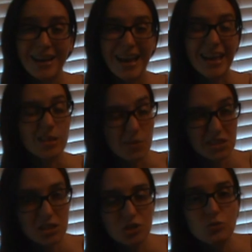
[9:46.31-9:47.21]
Again, the best
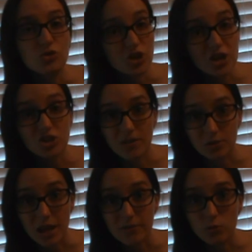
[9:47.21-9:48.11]
thing to do is change it every
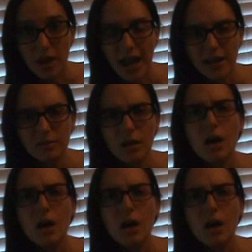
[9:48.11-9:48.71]
day if you can.